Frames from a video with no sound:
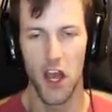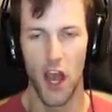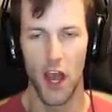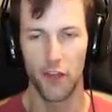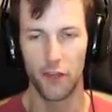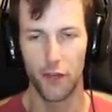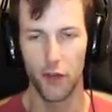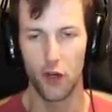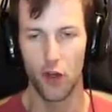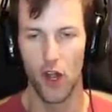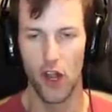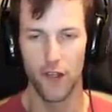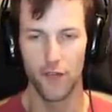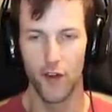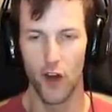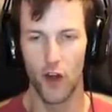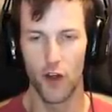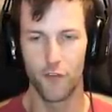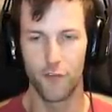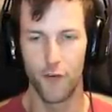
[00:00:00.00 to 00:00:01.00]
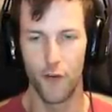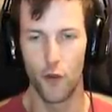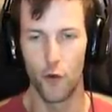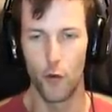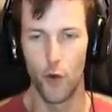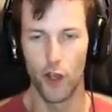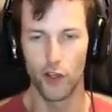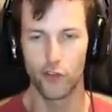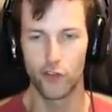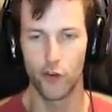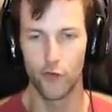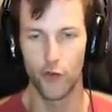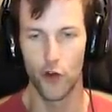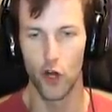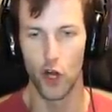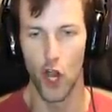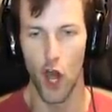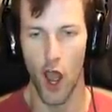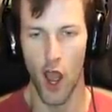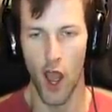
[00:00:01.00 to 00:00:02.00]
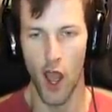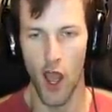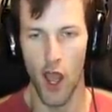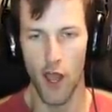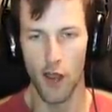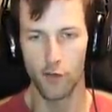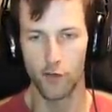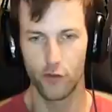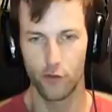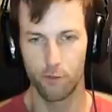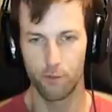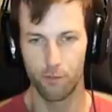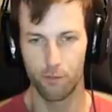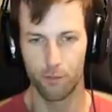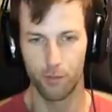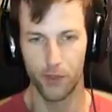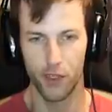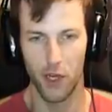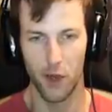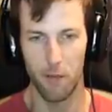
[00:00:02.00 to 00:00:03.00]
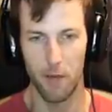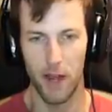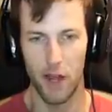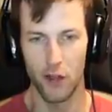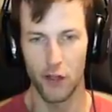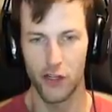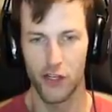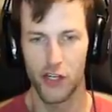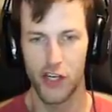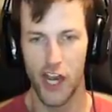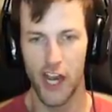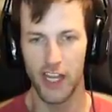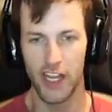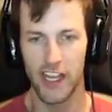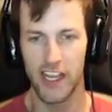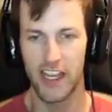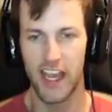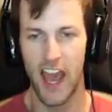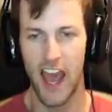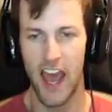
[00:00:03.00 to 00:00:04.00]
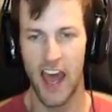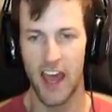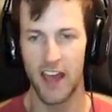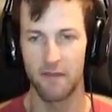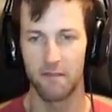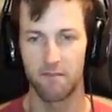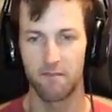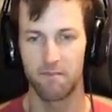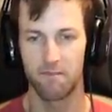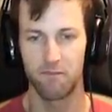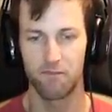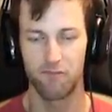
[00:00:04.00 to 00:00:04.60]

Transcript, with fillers: at the graveyard for the rest of your lives. Come here, jelly cat.